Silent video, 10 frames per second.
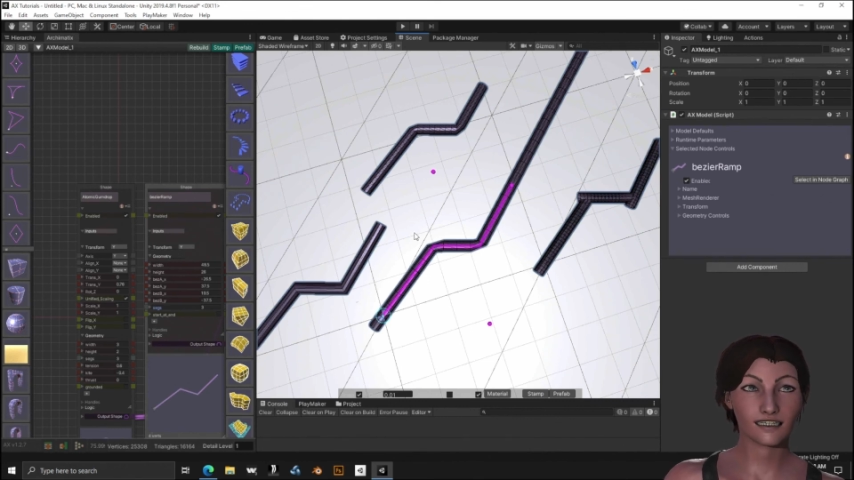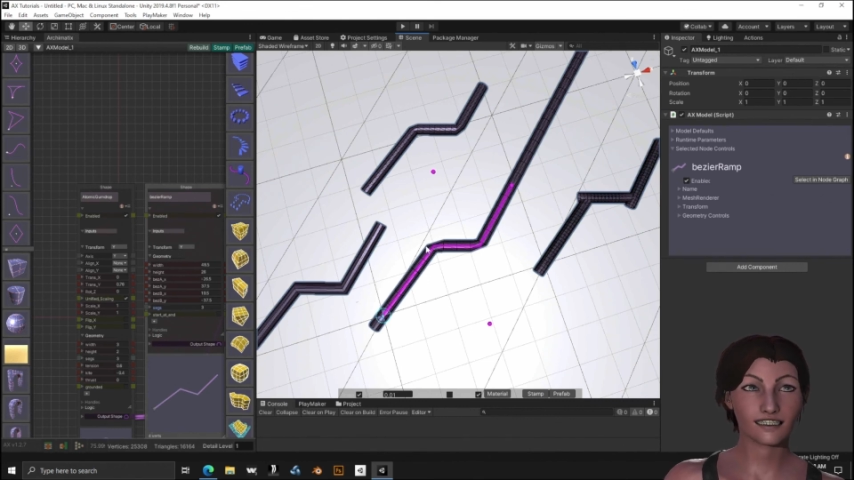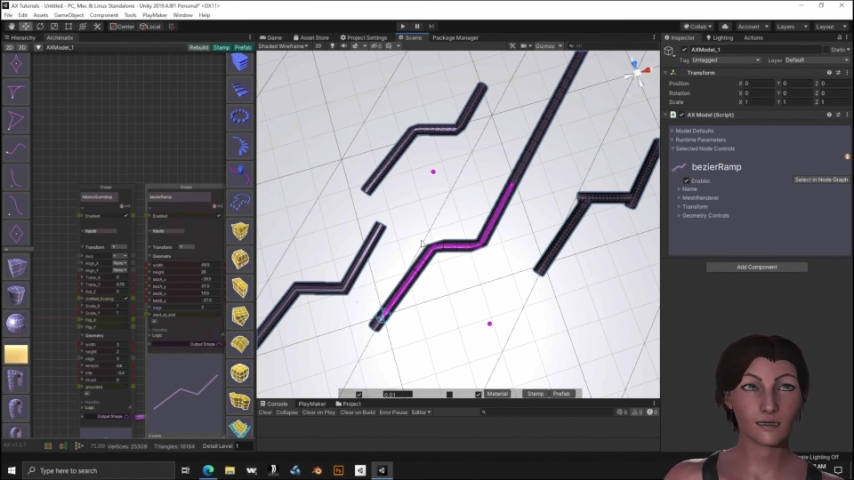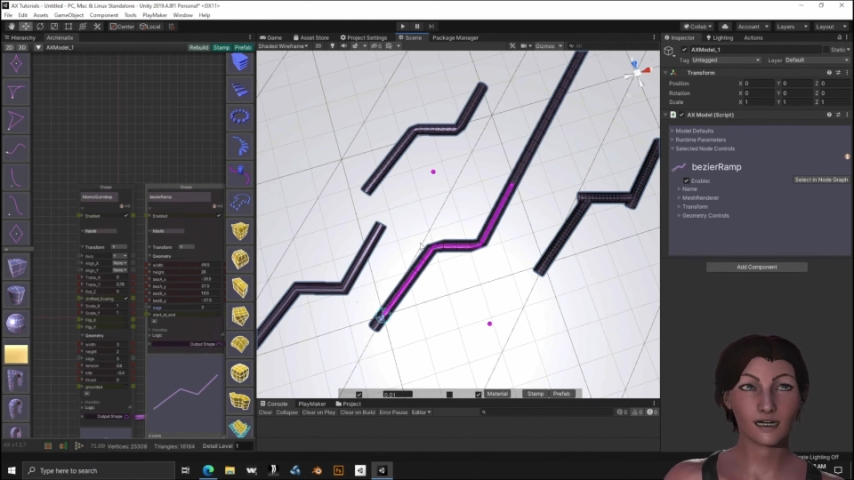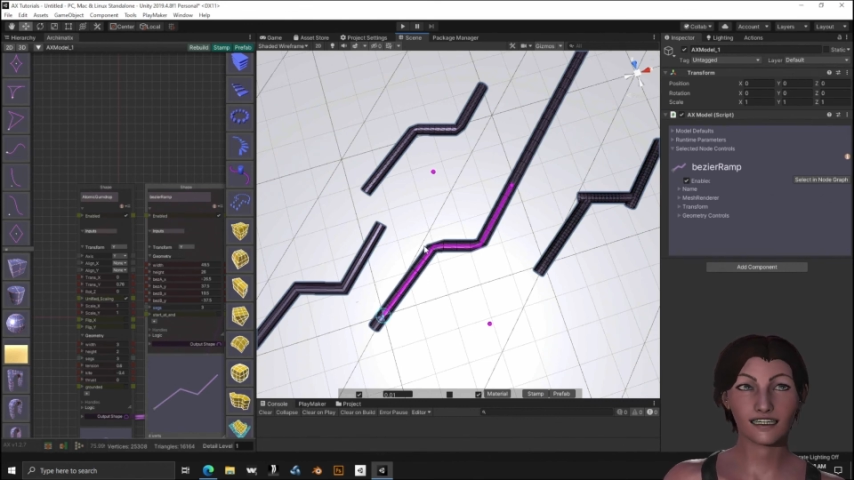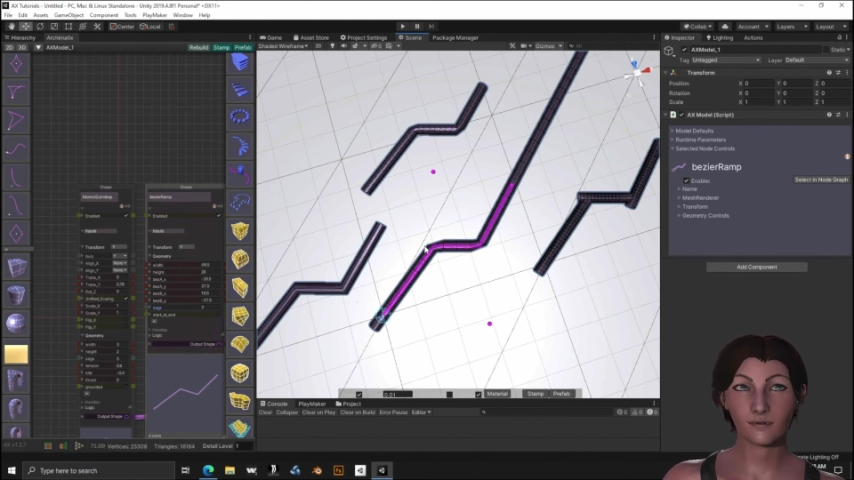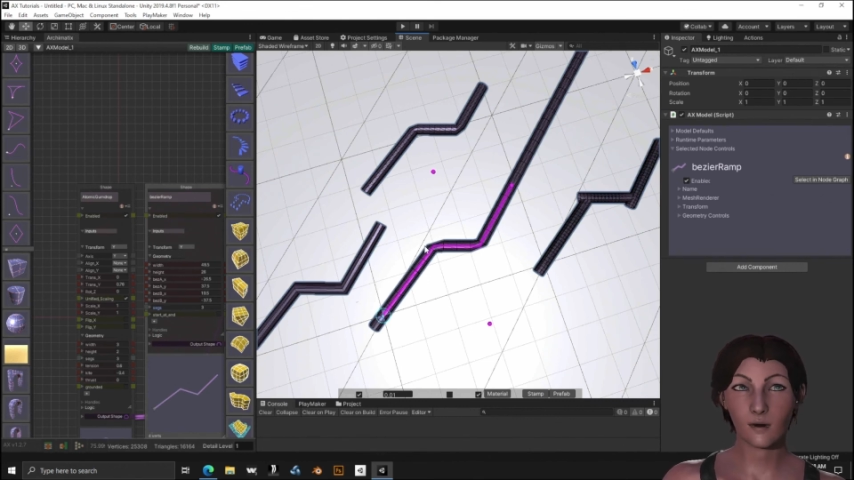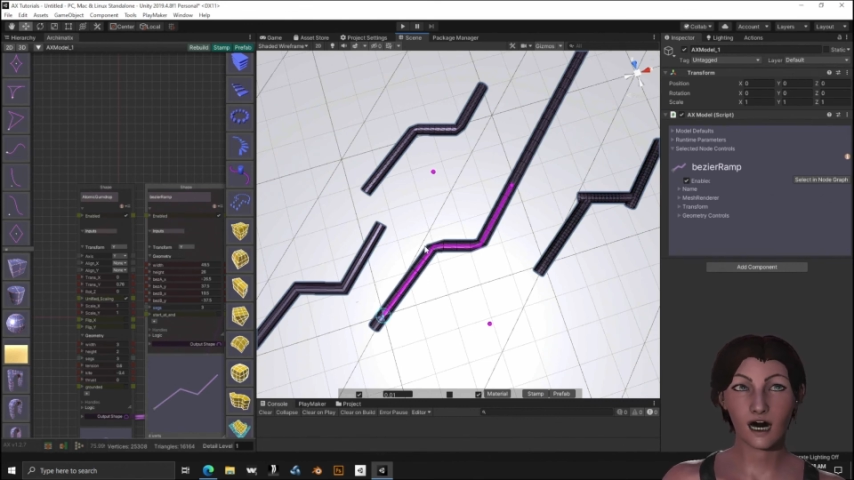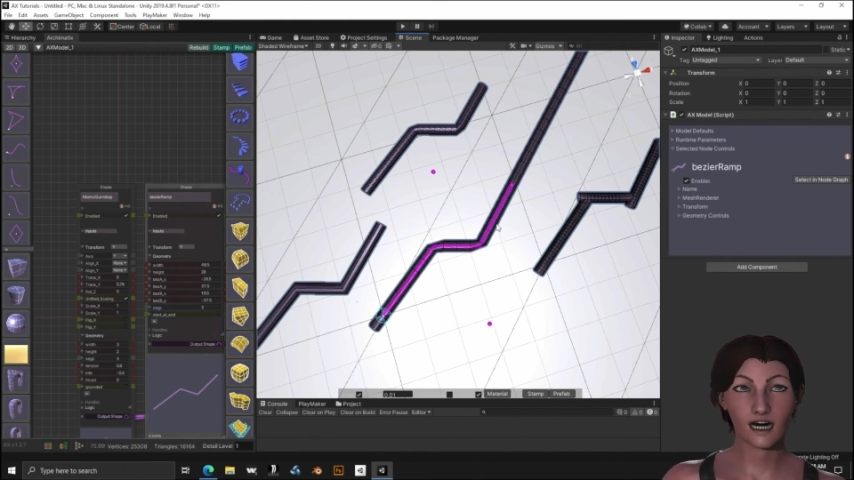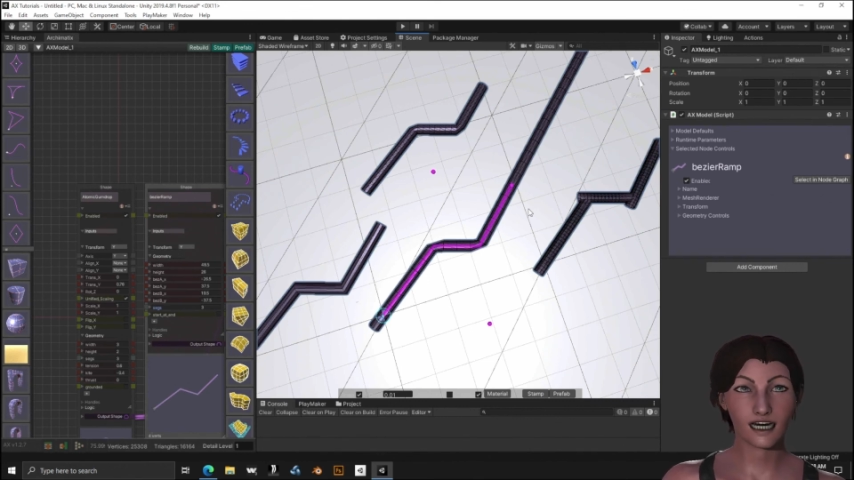segment
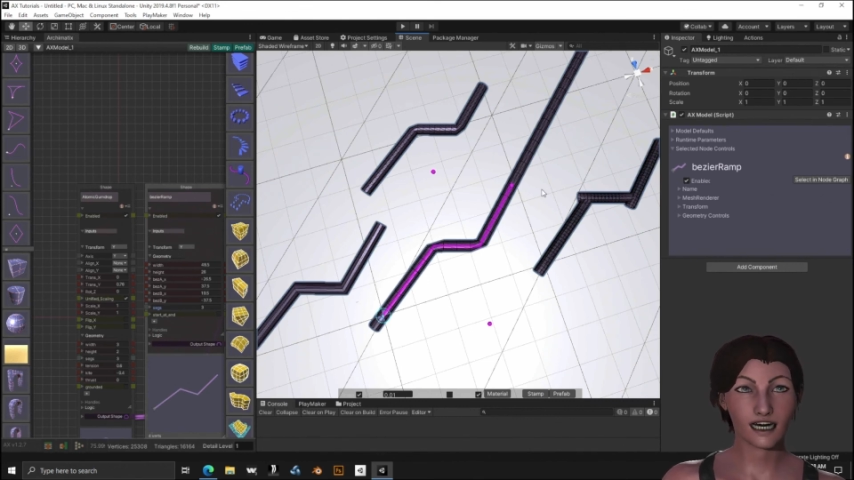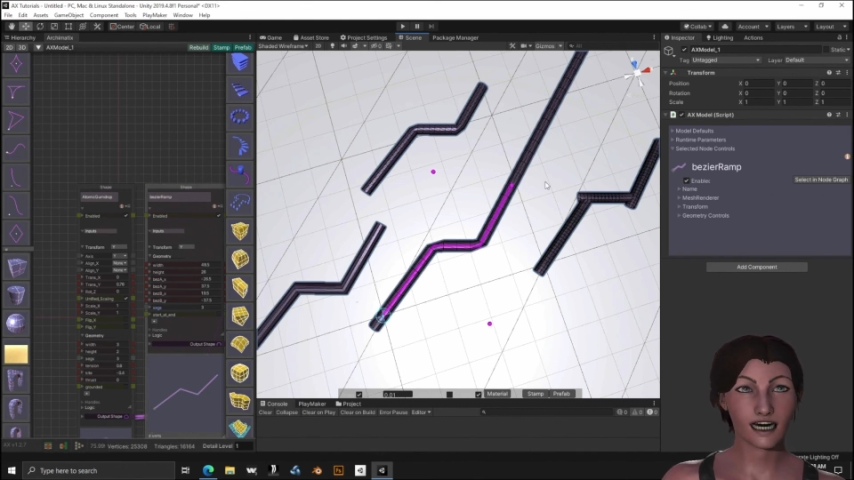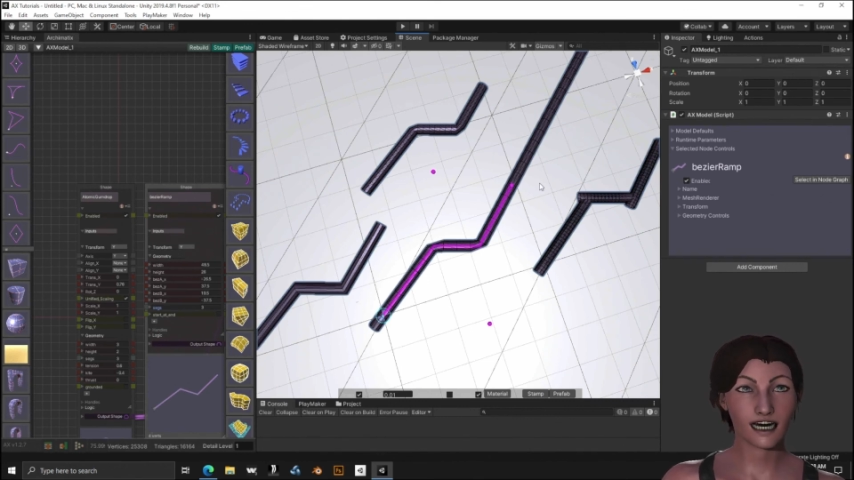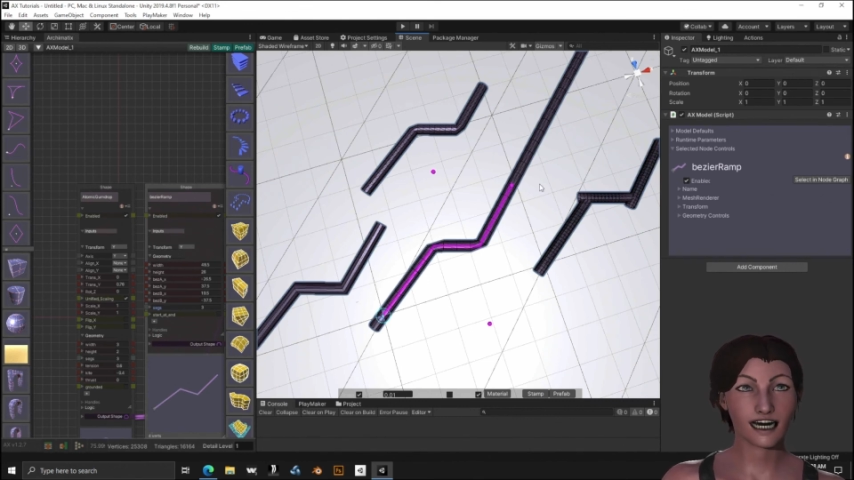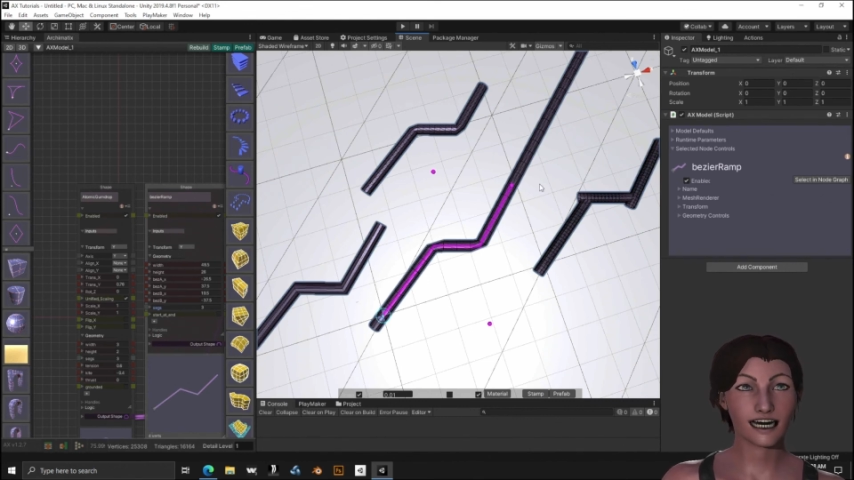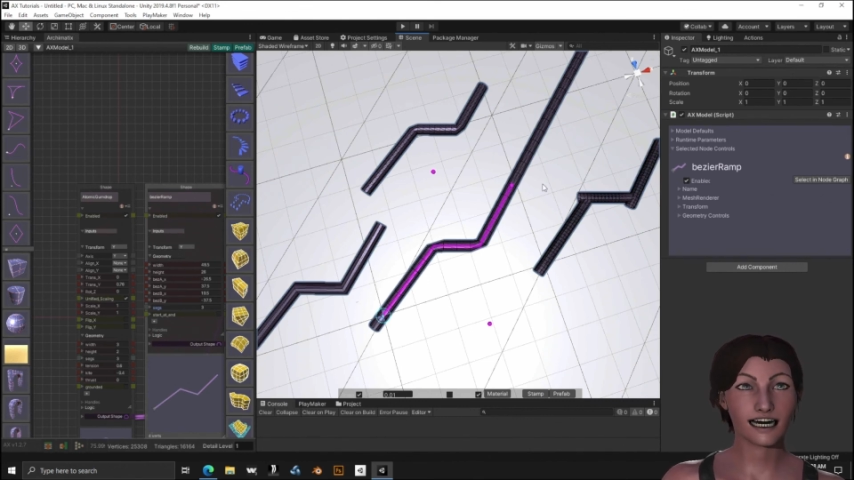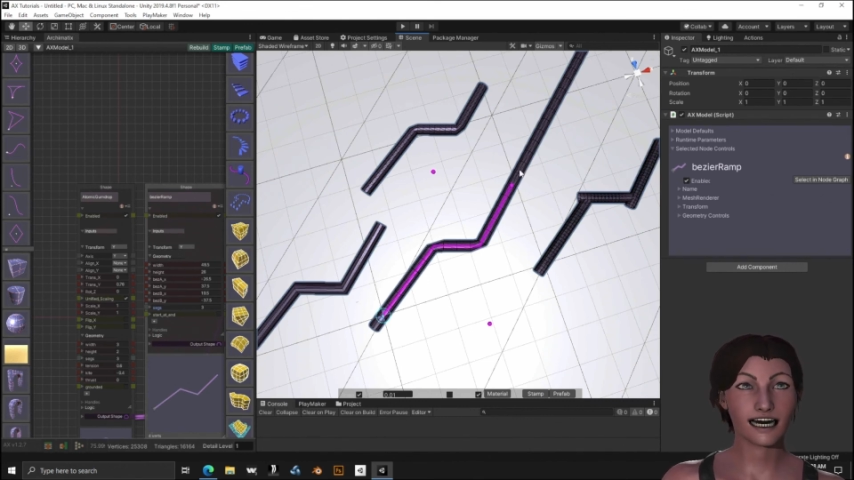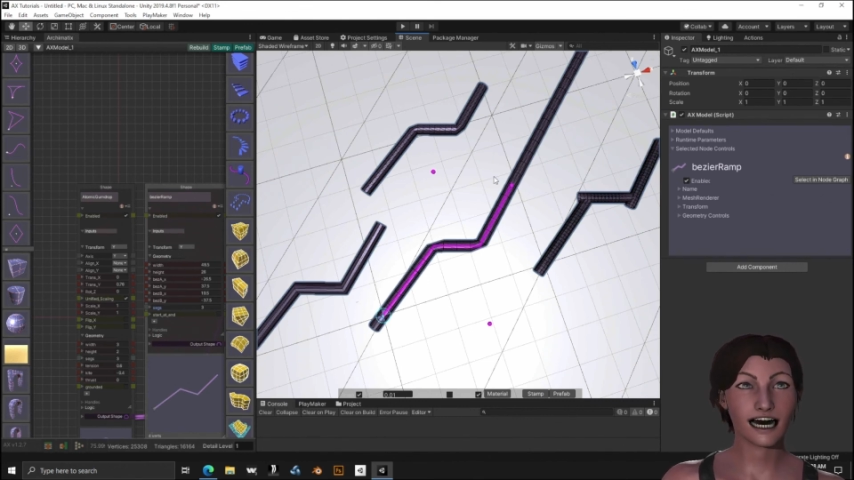smaller.